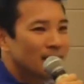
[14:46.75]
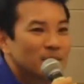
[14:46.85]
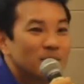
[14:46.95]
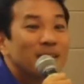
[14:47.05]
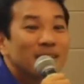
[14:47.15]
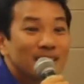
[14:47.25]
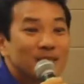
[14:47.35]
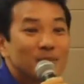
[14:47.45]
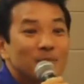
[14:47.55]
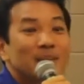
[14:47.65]
And to me,
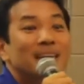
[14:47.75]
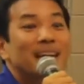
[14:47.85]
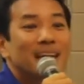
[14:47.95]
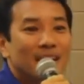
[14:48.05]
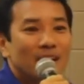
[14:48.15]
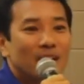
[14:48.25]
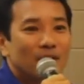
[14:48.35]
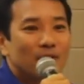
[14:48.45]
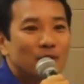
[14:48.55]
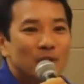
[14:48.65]
that's the beginning
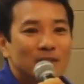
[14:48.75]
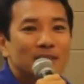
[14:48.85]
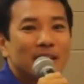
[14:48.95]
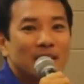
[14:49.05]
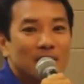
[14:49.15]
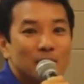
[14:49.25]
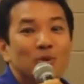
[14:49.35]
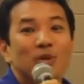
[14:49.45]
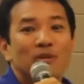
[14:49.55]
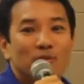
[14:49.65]
of trusting an
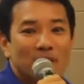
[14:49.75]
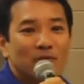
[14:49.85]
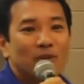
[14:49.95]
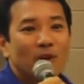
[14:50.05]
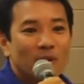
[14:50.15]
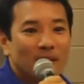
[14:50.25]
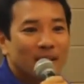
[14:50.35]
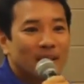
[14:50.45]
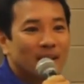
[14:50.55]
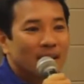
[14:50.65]
intuitive way of
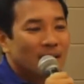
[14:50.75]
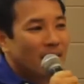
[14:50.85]
knowing,